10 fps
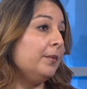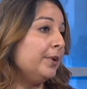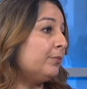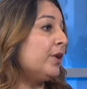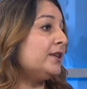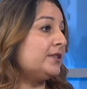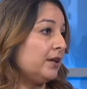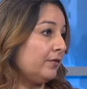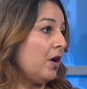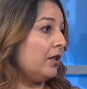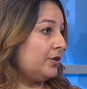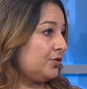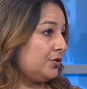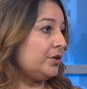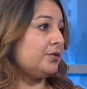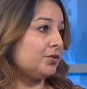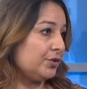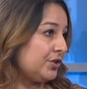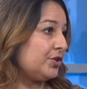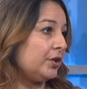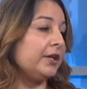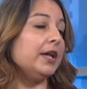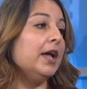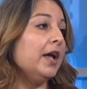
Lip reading: been priced out of college traditionally.